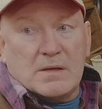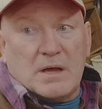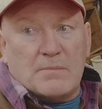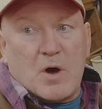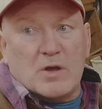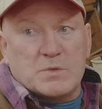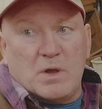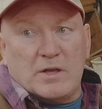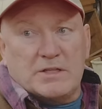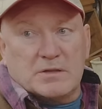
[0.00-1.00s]
I'm always
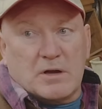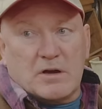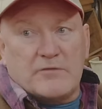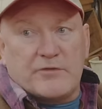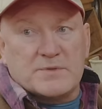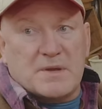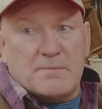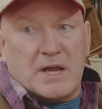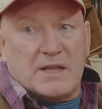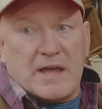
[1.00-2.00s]
willing to learn from
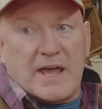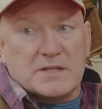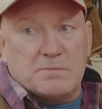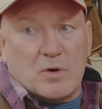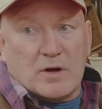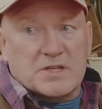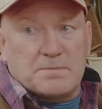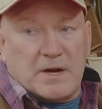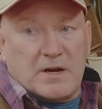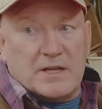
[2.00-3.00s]
somebody that has more
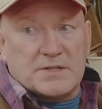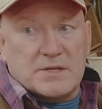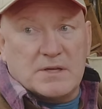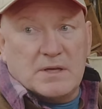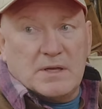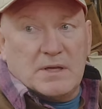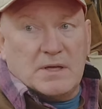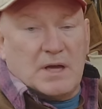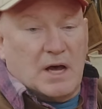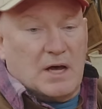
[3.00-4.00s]
experience.
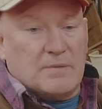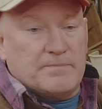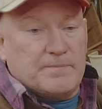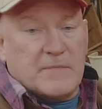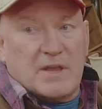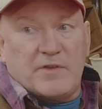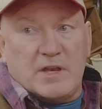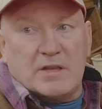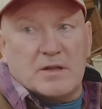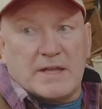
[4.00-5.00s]
If you
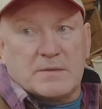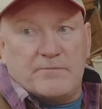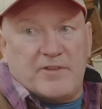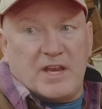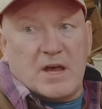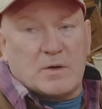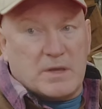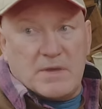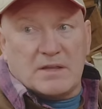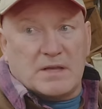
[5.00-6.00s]
didn't like the video,
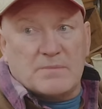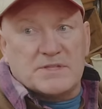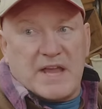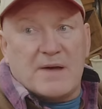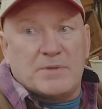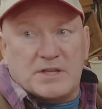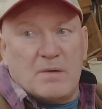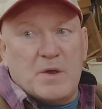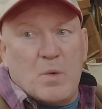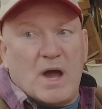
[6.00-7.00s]
give me a thumbs down, but
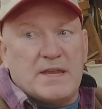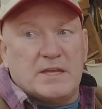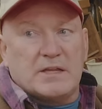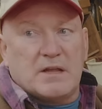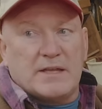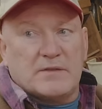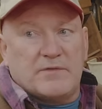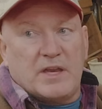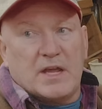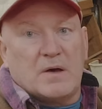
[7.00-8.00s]
tell me why you didn't like the
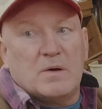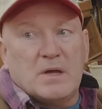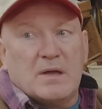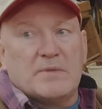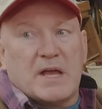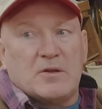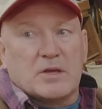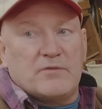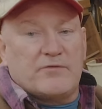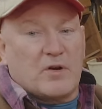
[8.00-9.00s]
video. I'm not
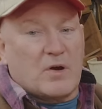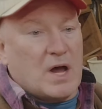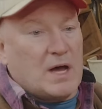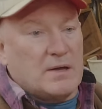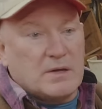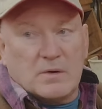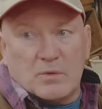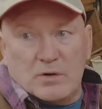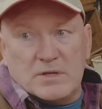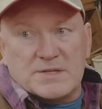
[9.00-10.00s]
looking for
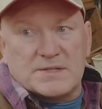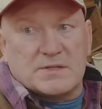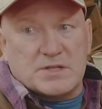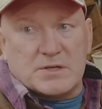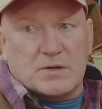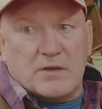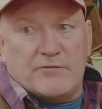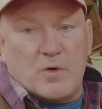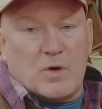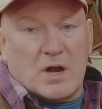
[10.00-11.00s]
rudeness, just looking
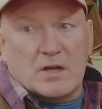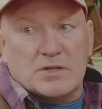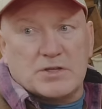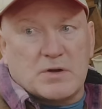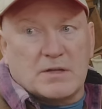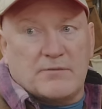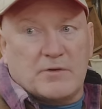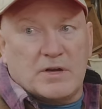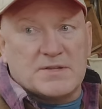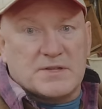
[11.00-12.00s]
for constructive
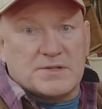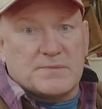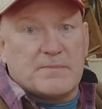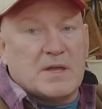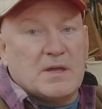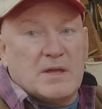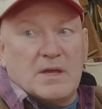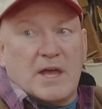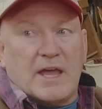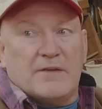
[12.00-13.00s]
criticism.
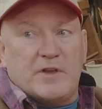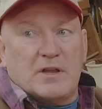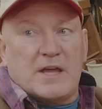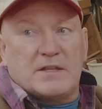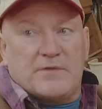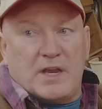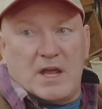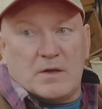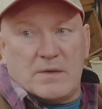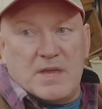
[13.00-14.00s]
Hey, if you liked the
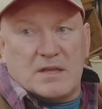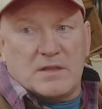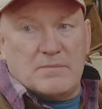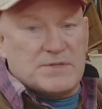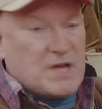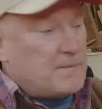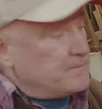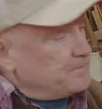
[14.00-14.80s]
video, give me a thumbs up